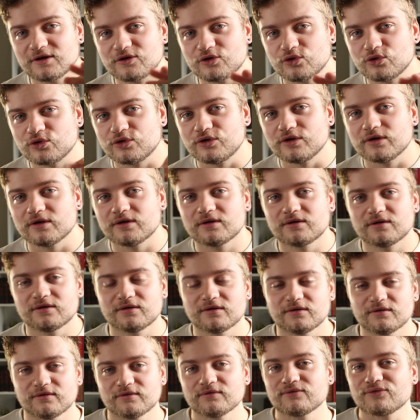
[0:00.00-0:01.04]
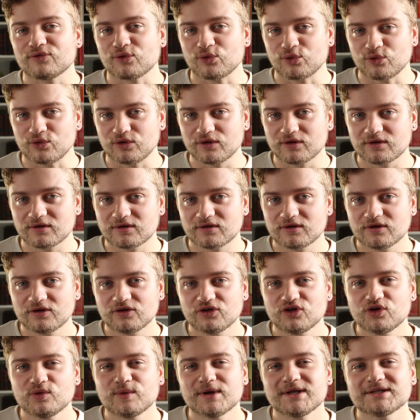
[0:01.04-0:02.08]
good food.
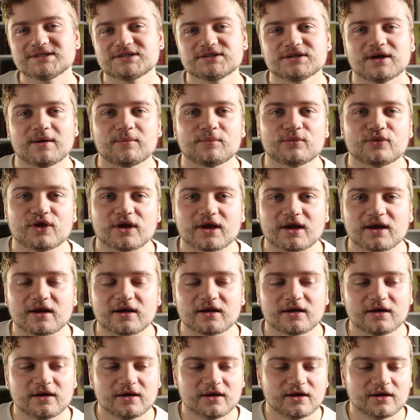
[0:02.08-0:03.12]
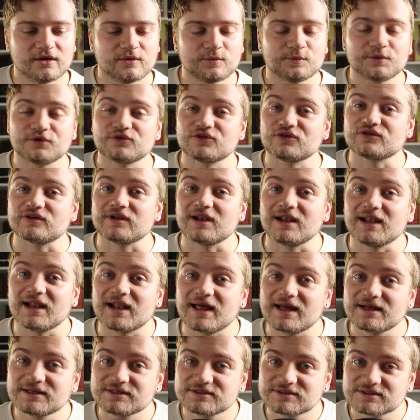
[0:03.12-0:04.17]
You eat something which is
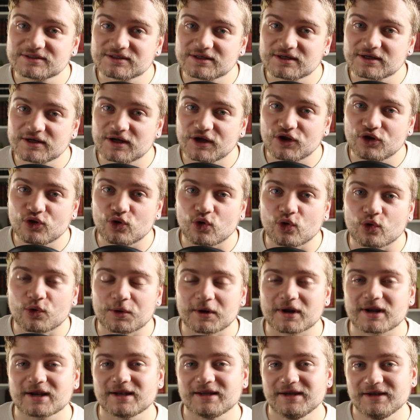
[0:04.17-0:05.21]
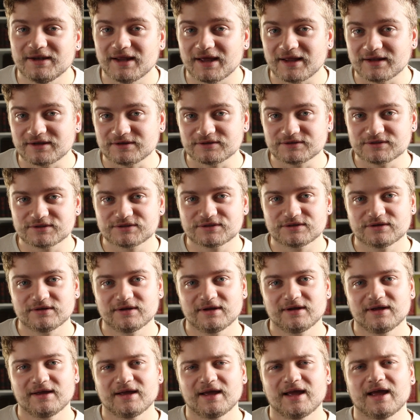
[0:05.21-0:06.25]
less calorically dense
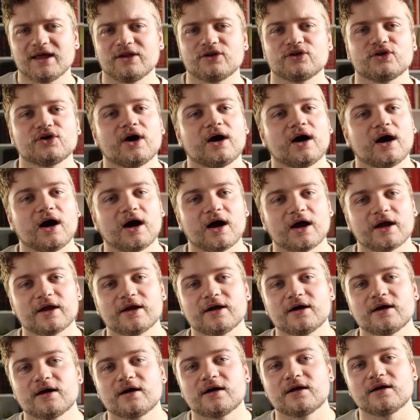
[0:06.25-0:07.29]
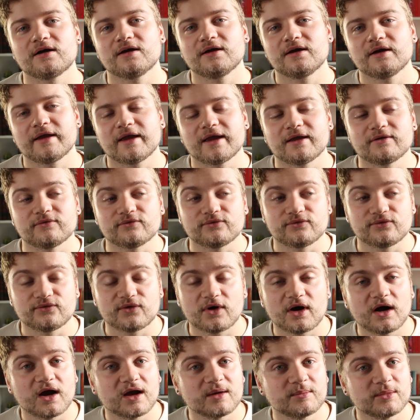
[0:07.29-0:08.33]
and higher in
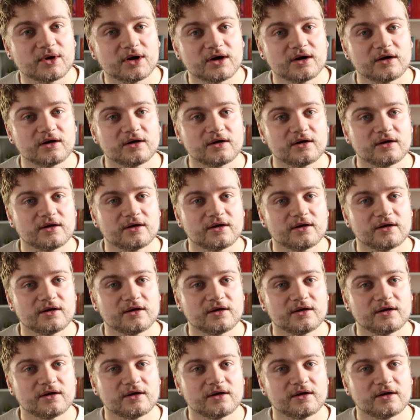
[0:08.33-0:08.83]
fiber